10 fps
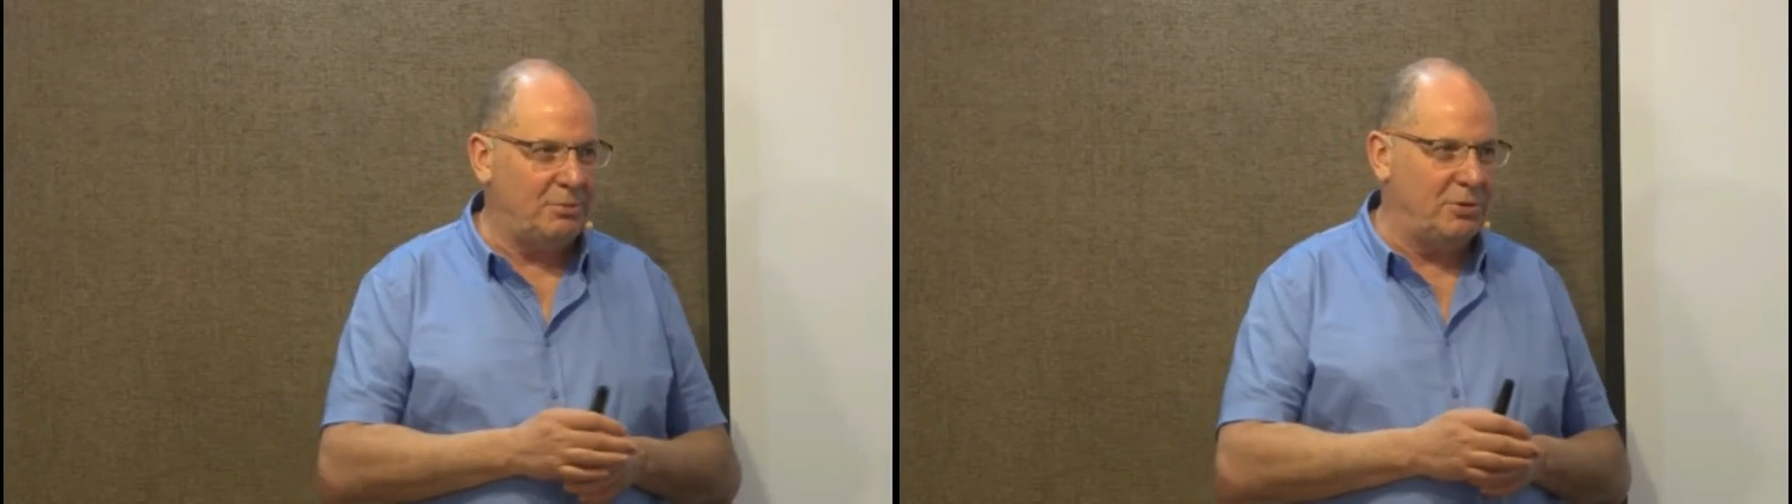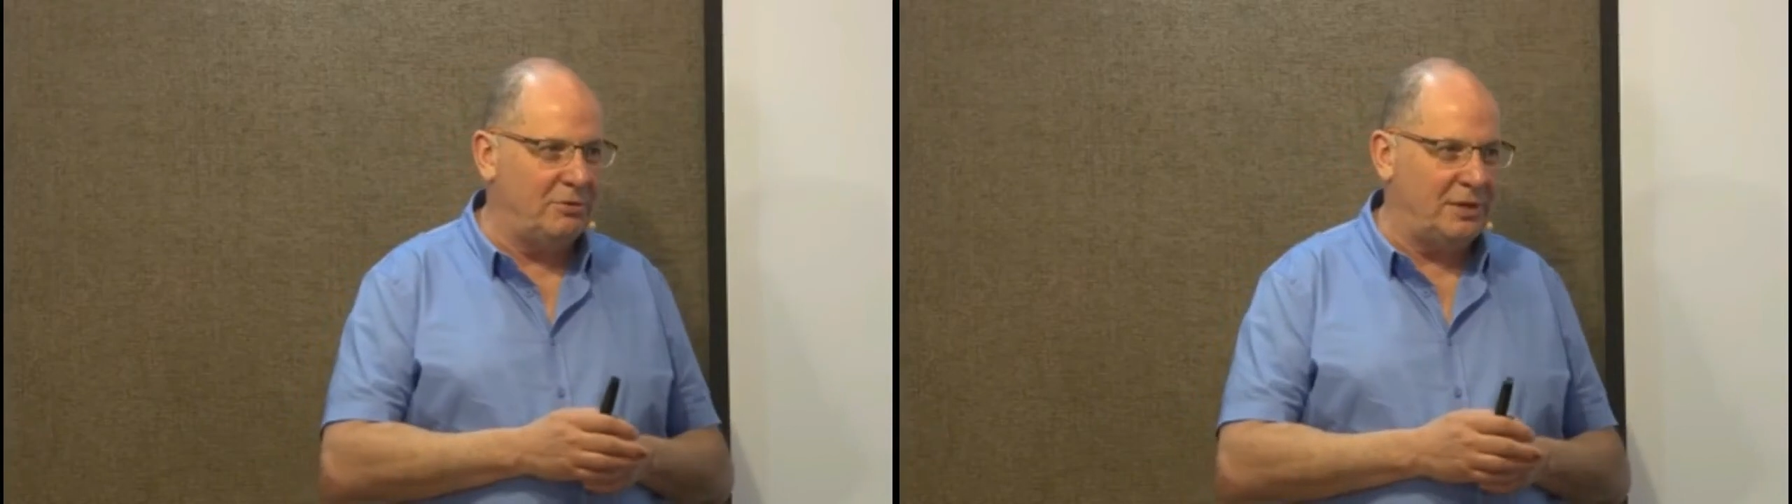
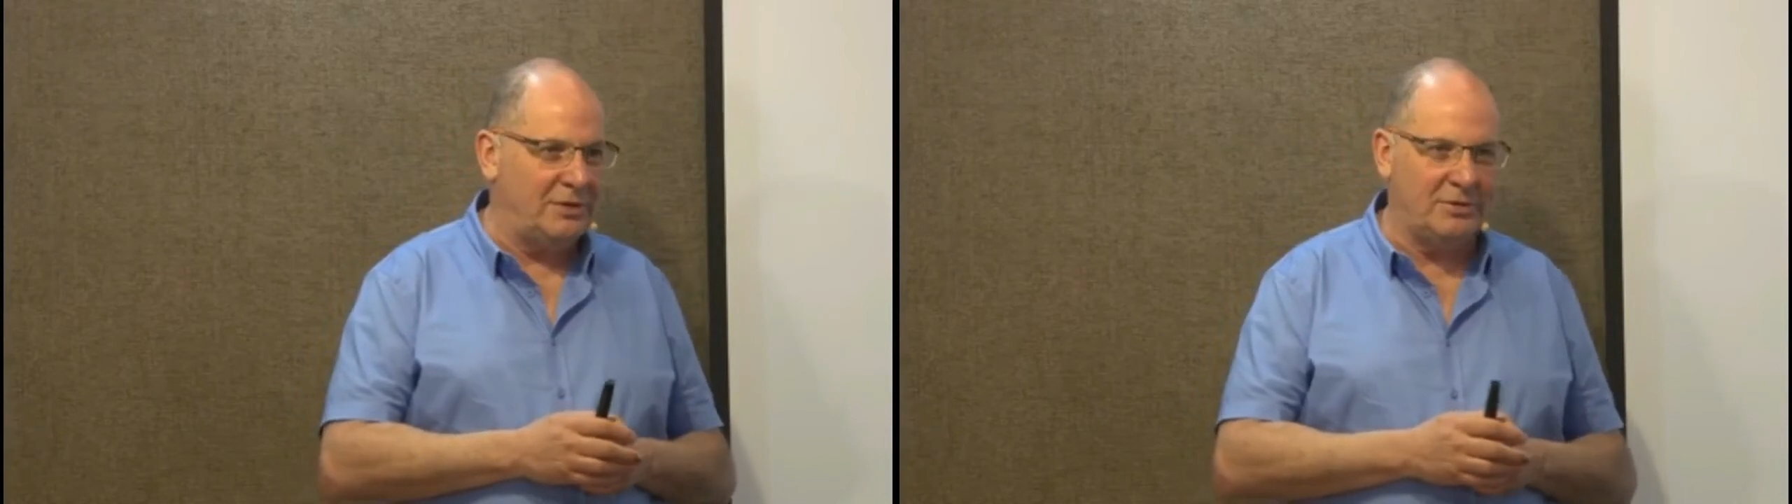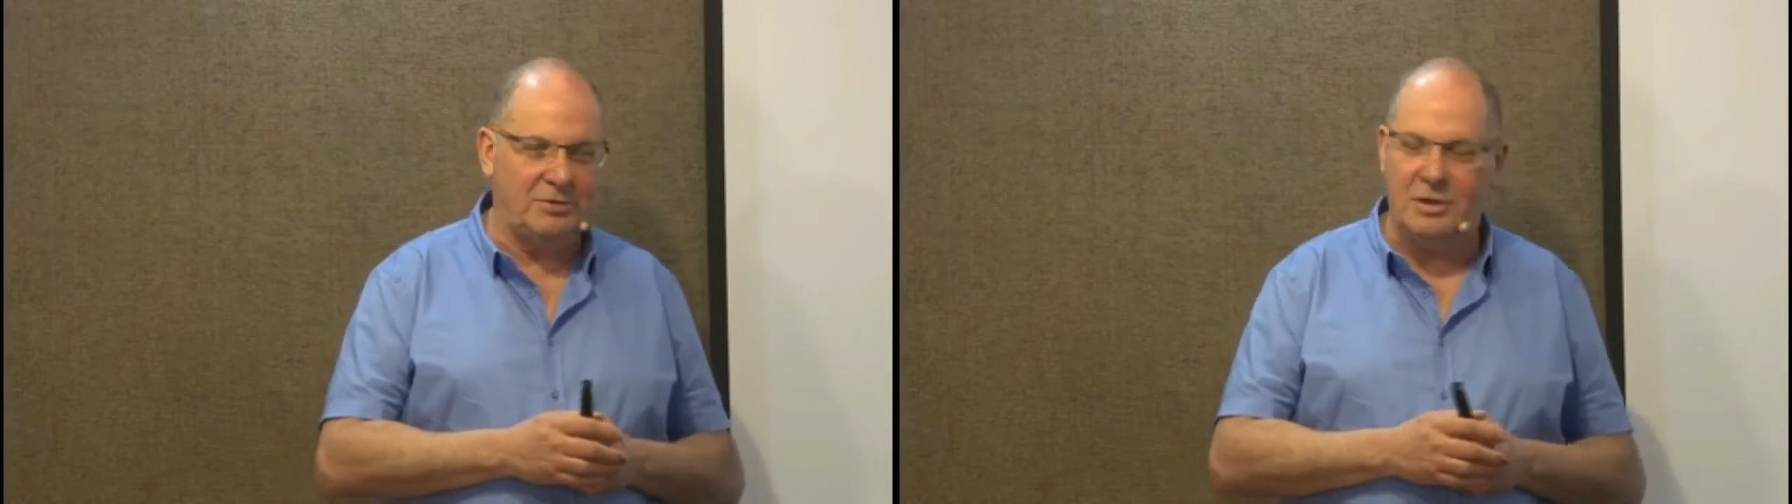
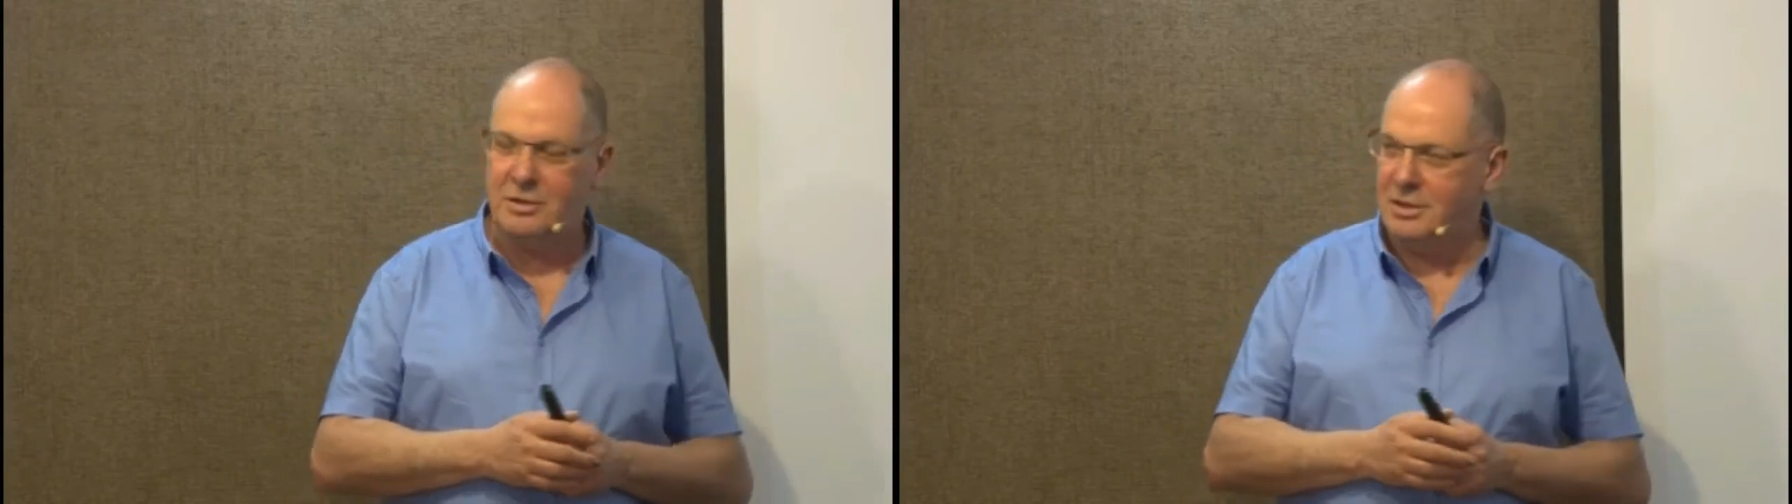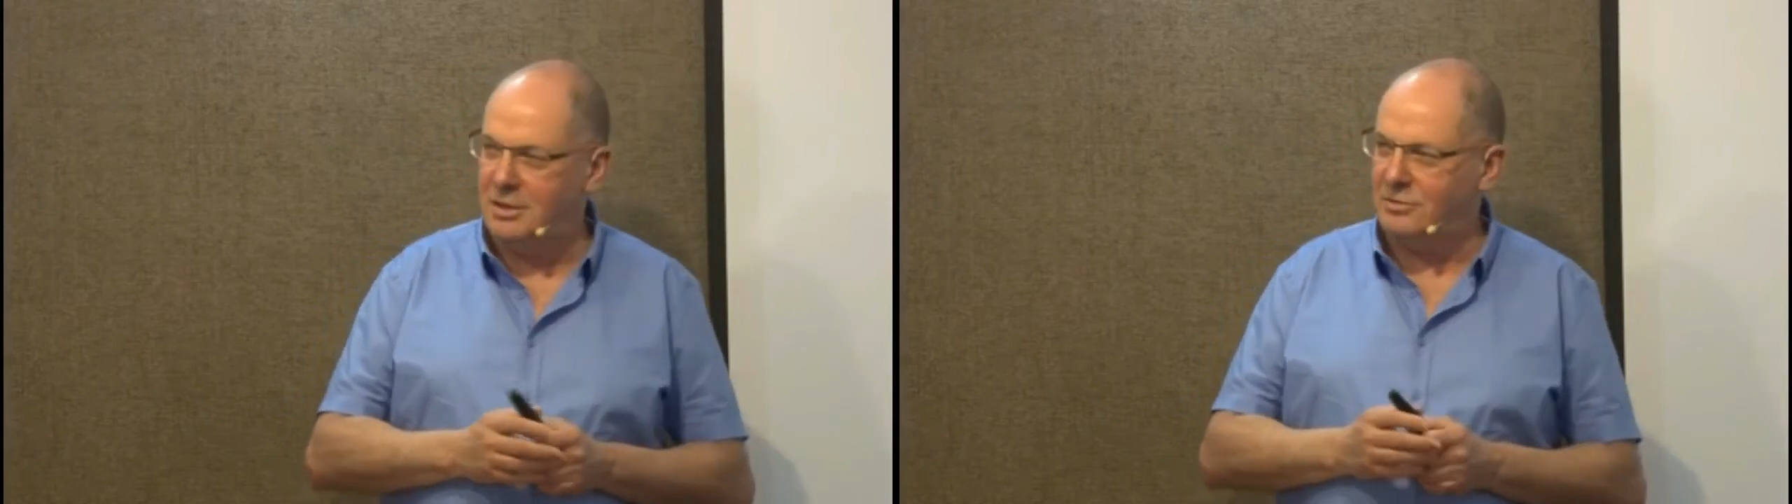provings. It's
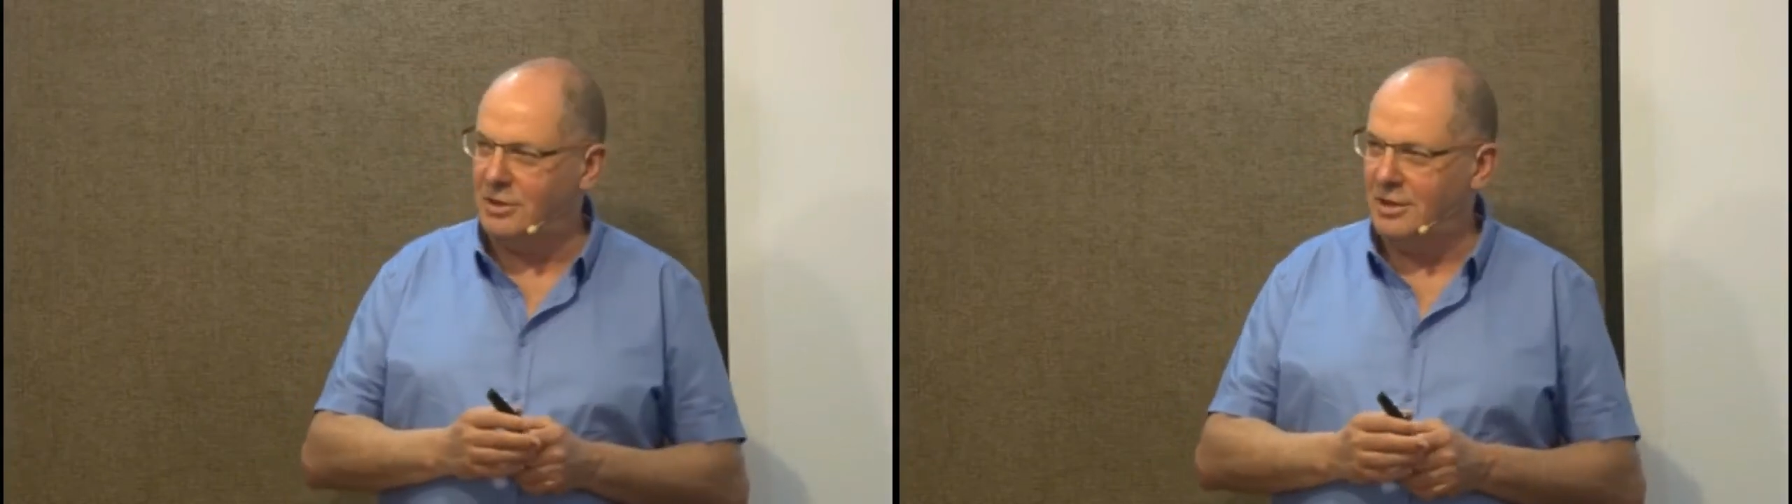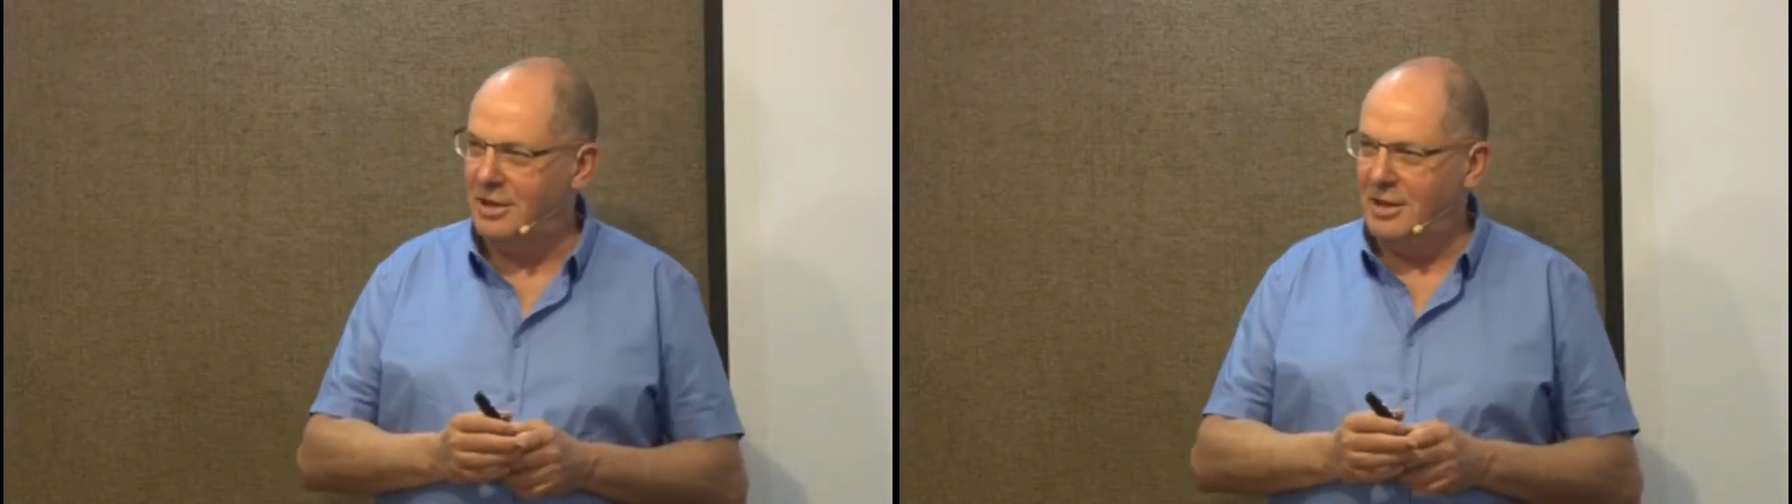not
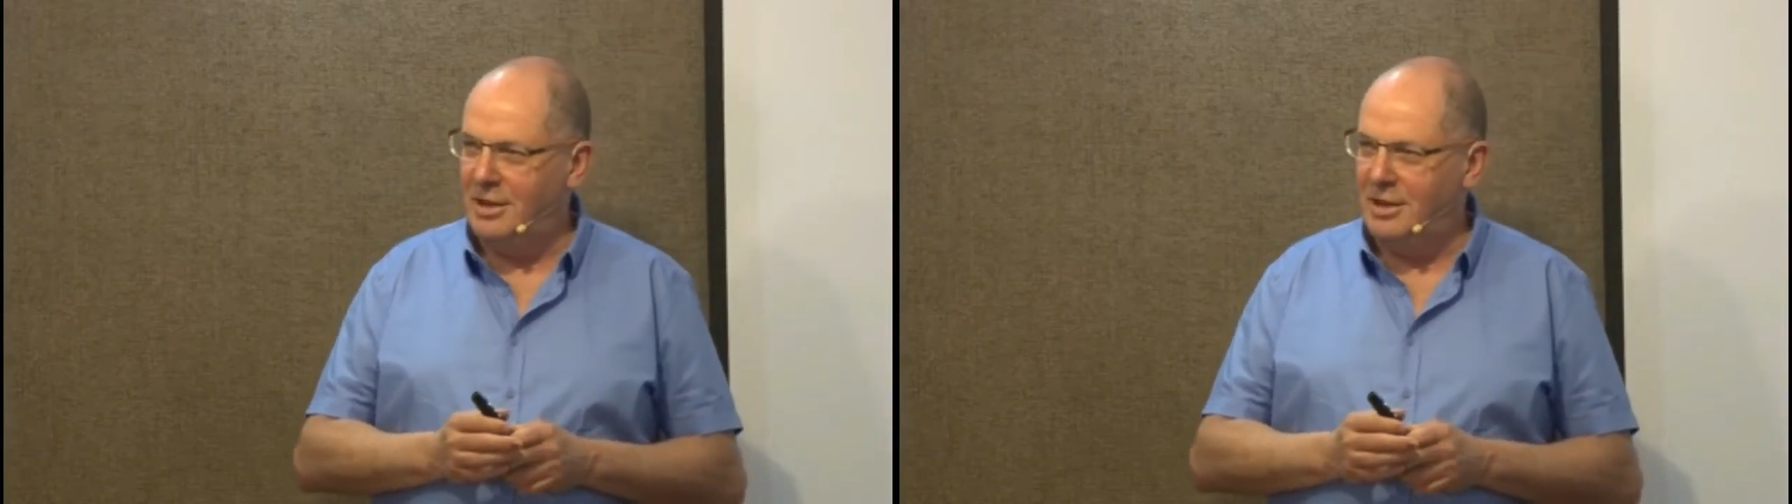easy.